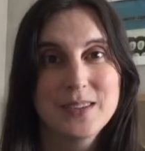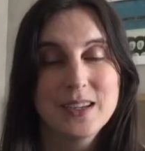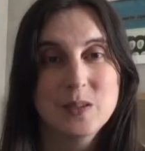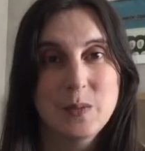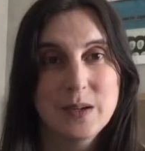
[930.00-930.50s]

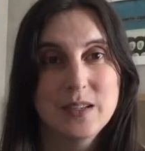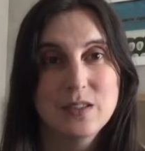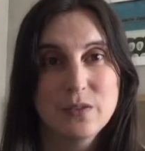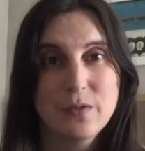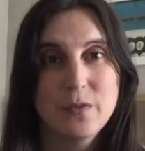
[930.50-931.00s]
experience
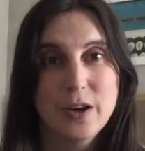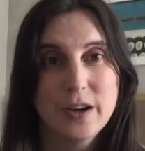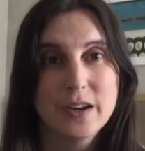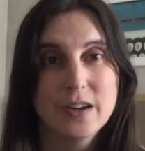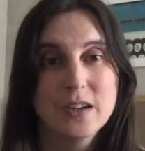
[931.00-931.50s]
so
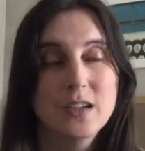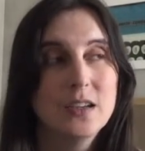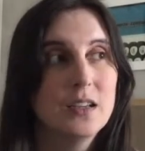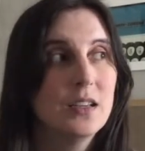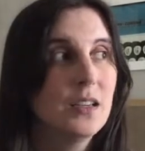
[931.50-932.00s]
far
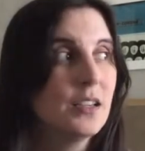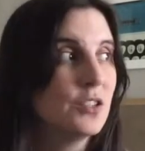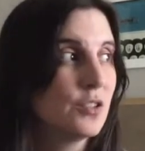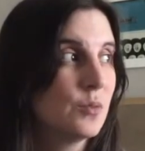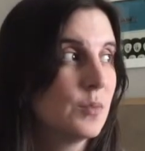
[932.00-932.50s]

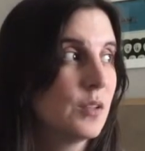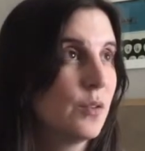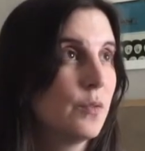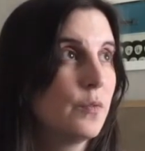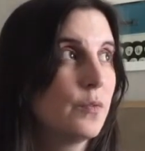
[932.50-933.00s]
in terms
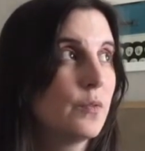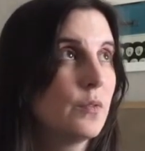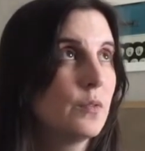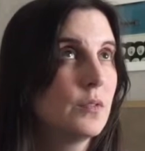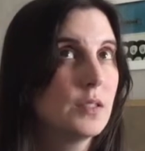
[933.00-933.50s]
of
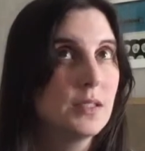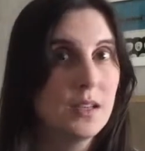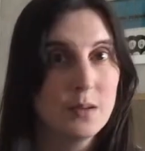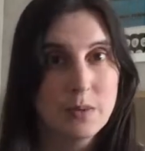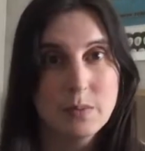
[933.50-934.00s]

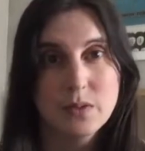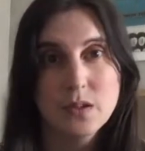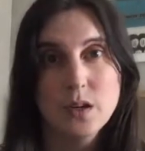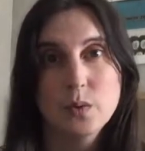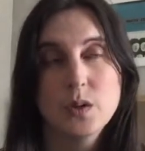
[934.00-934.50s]
seeing people's
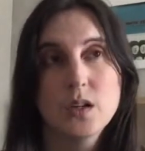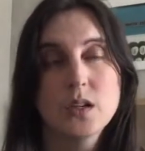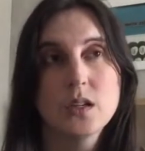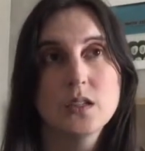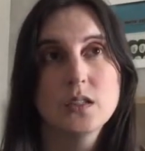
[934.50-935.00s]

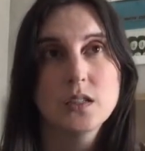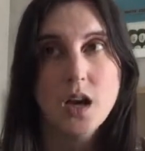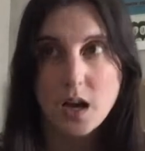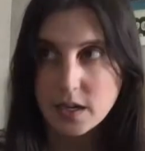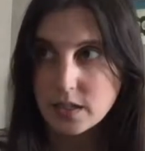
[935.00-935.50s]
artwork,
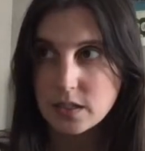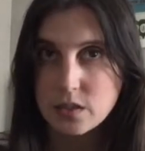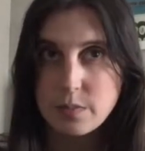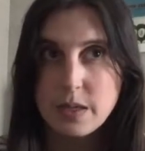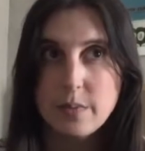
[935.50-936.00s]
talking
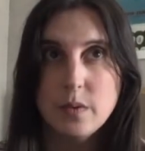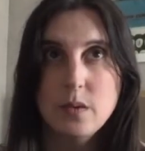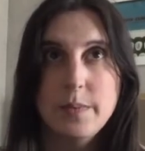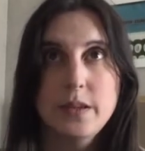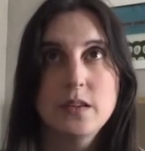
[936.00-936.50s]
to
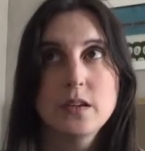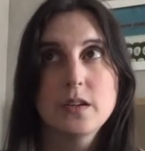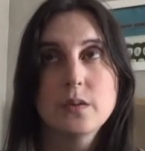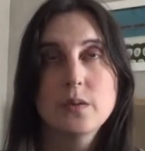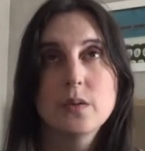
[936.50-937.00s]
people about
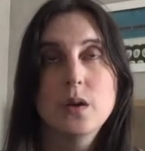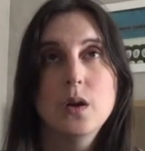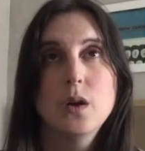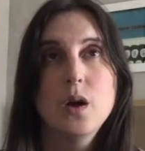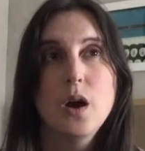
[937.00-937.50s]
their
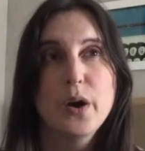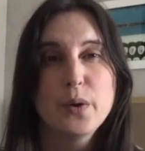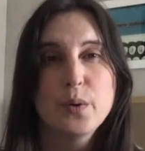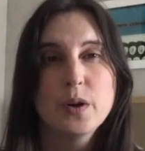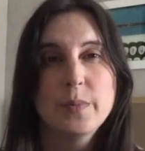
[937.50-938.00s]

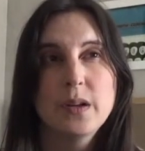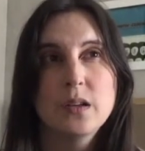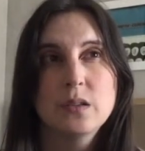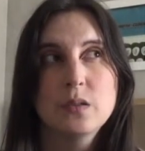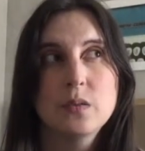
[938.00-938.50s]
artwork, but
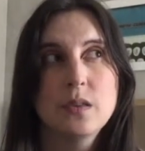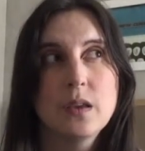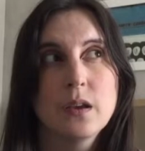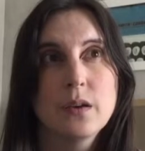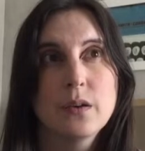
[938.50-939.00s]
also
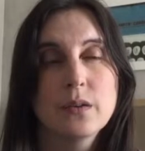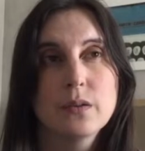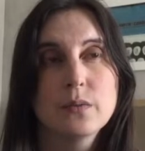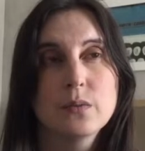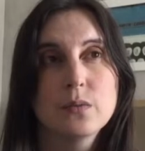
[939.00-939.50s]
their